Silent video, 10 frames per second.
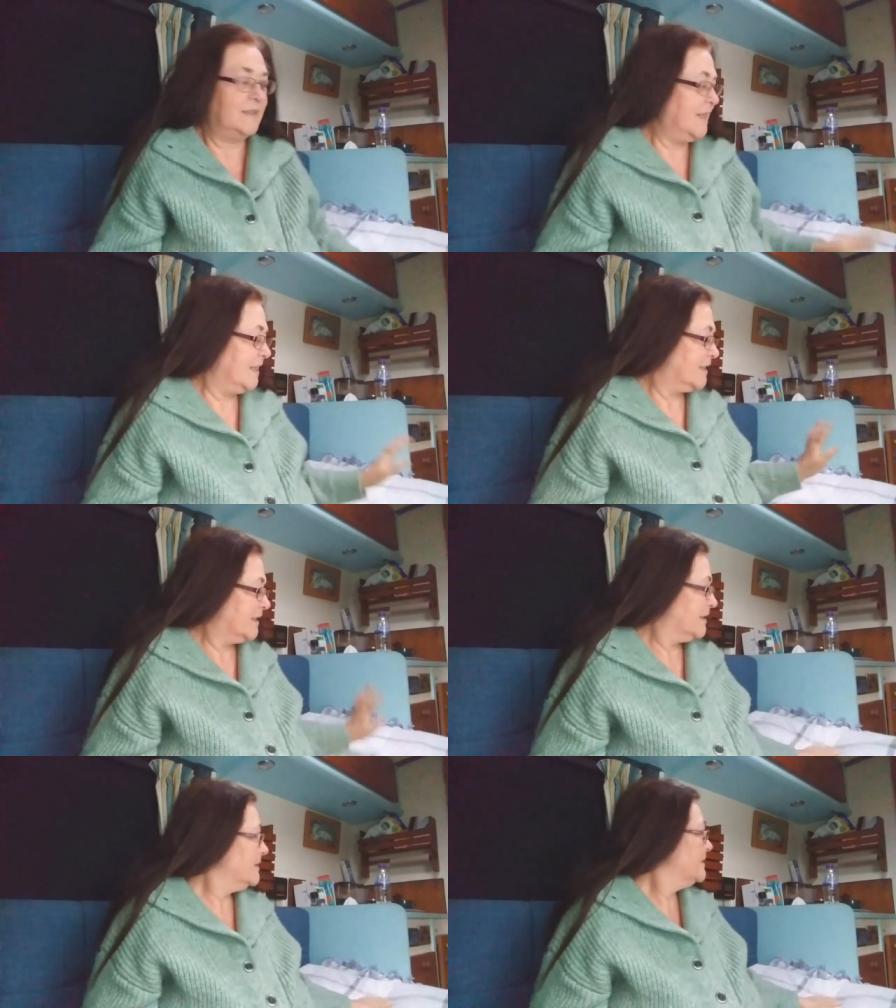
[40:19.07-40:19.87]

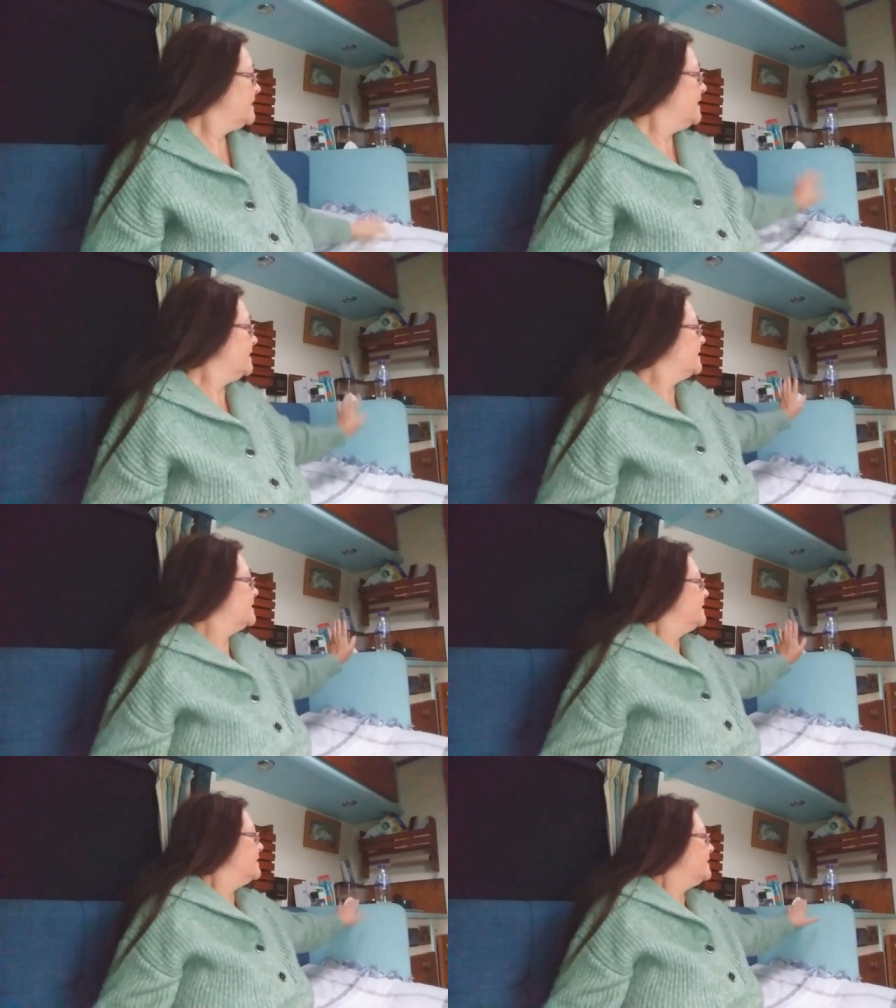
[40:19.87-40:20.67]
this,
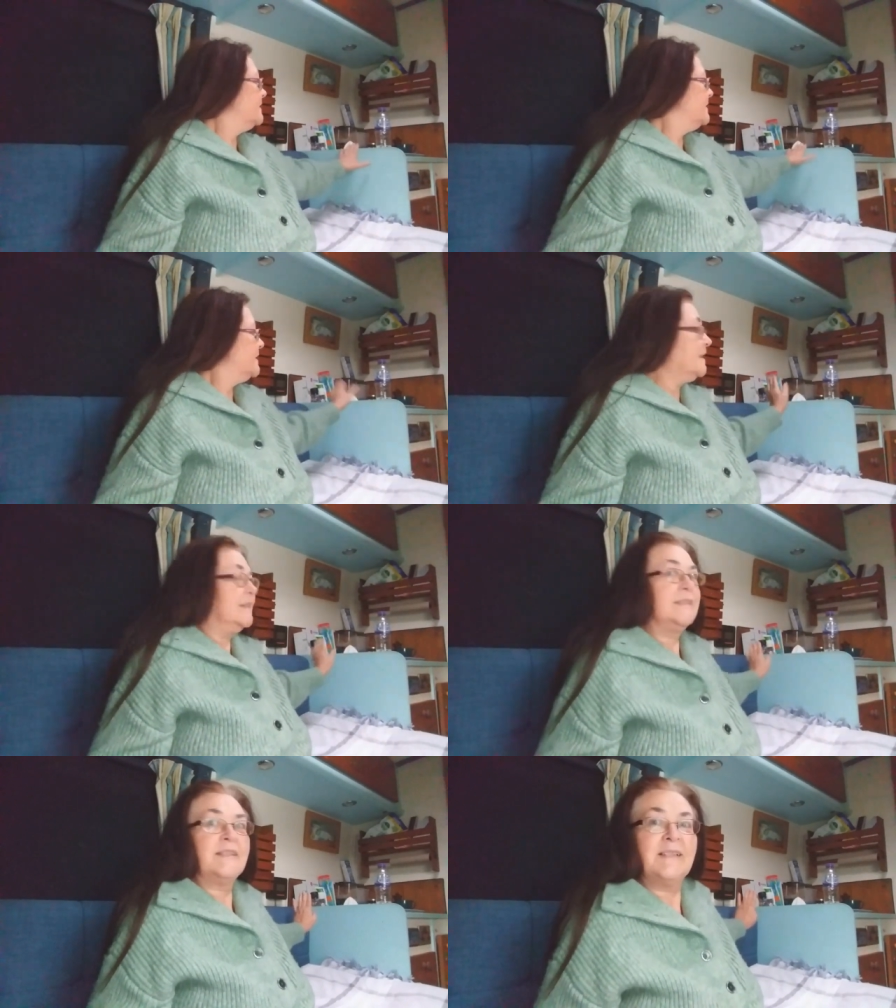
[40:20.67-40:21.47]
this,
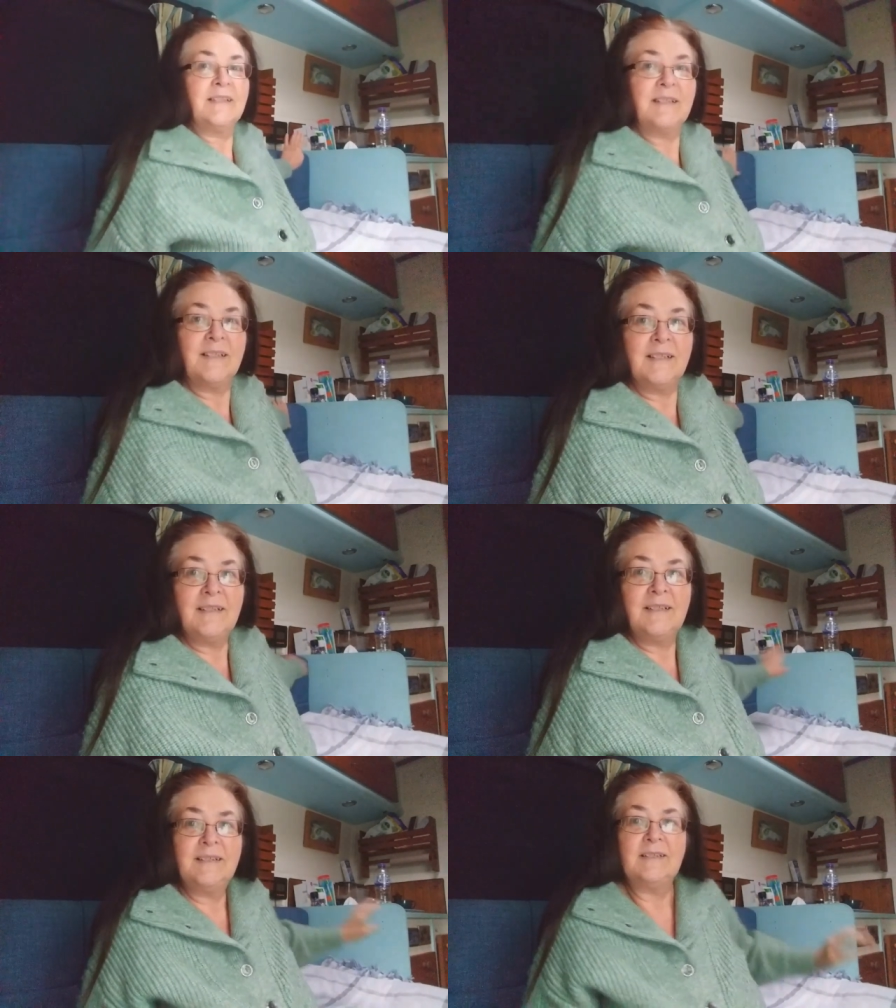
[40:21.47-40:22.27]
this.
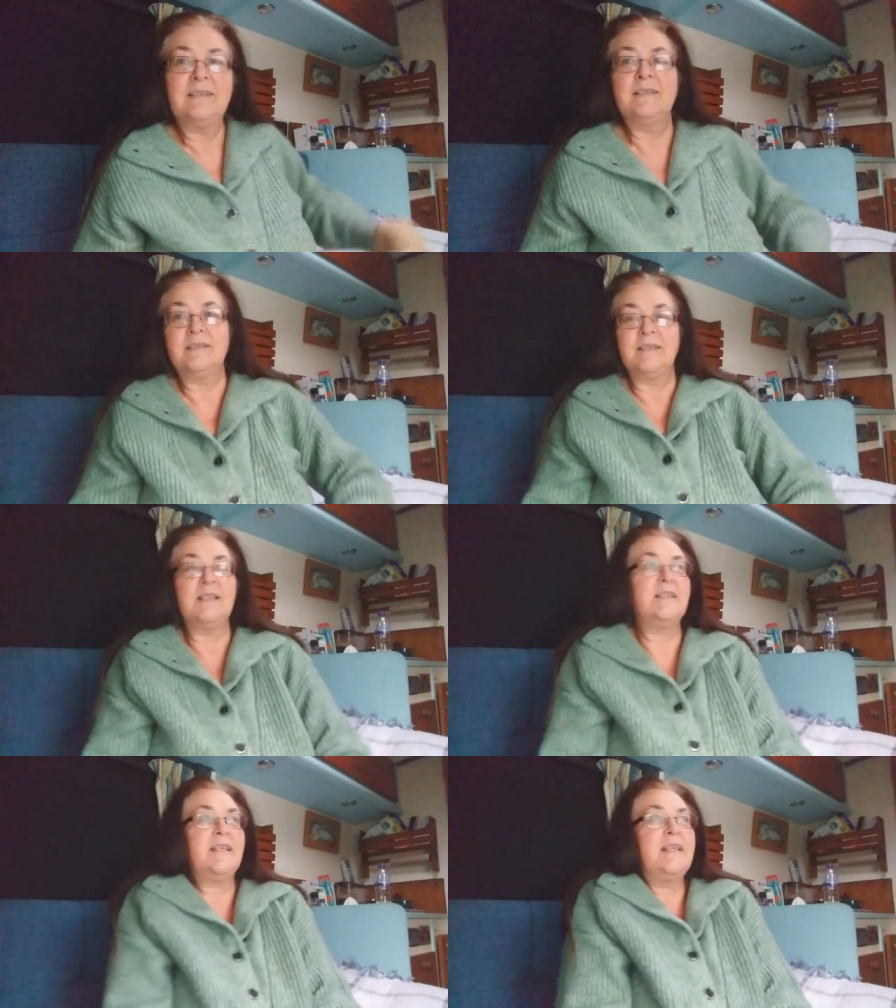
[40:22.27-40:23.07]

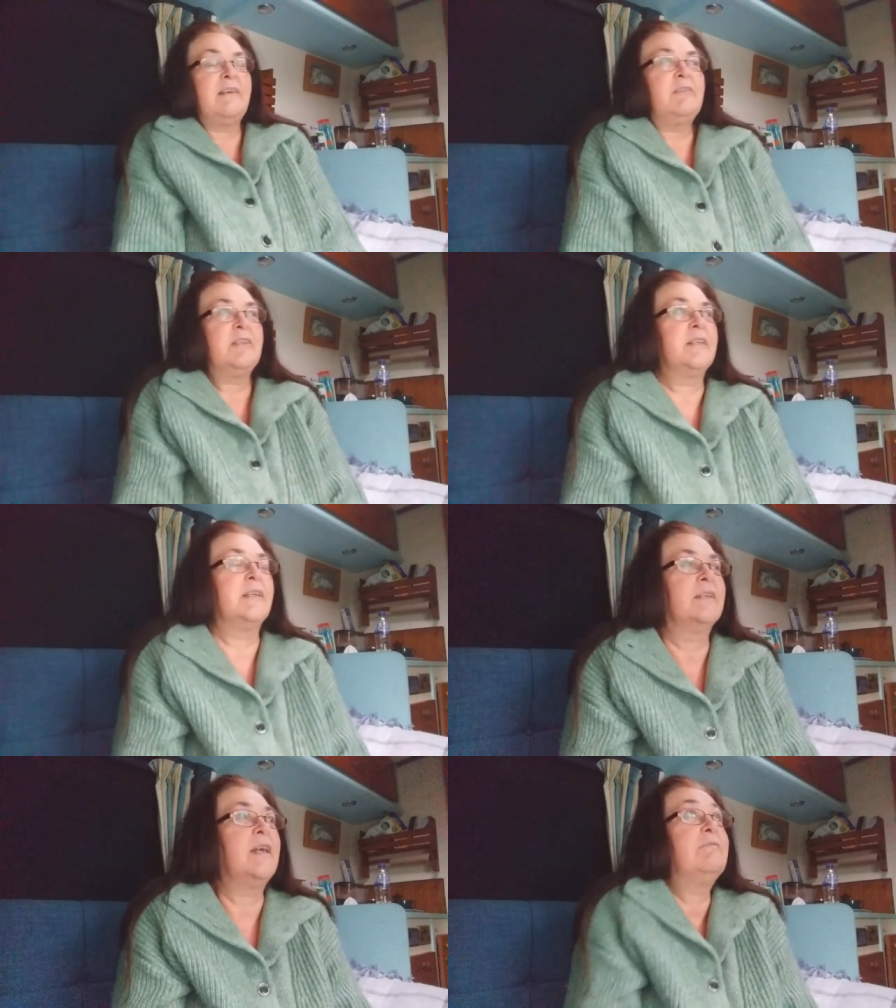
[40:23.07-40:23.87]
It's in
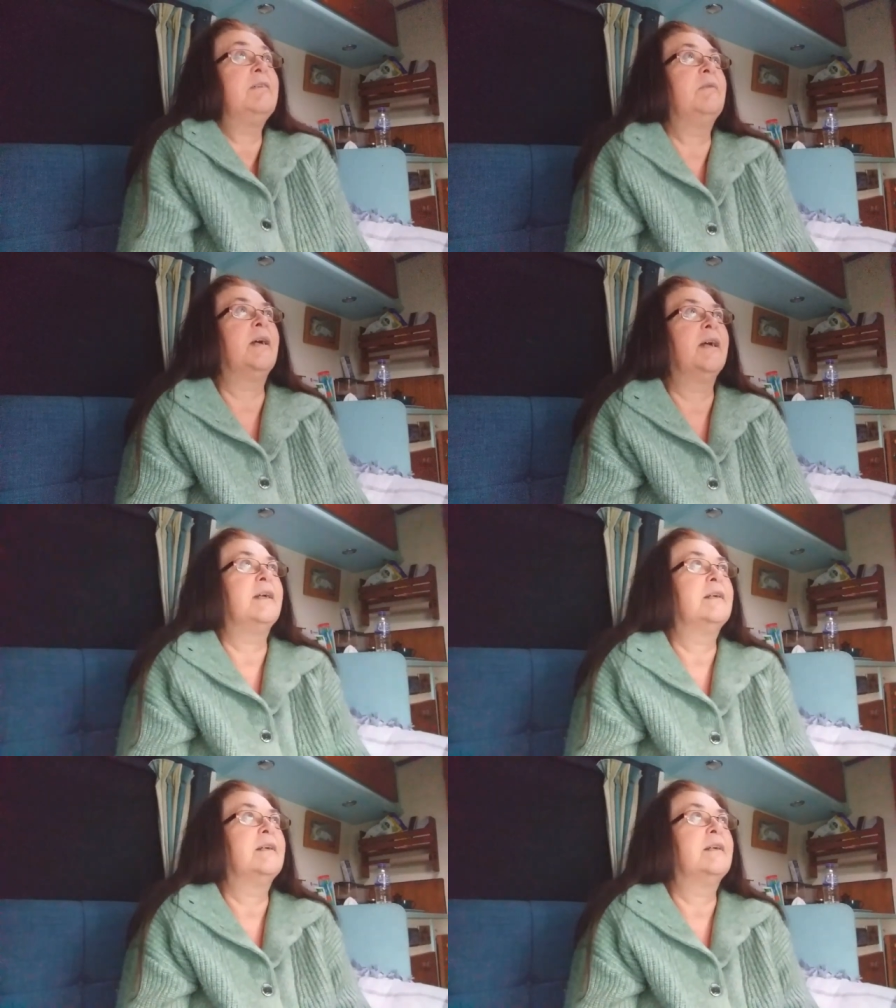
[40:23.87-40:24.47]
everything, everywhere.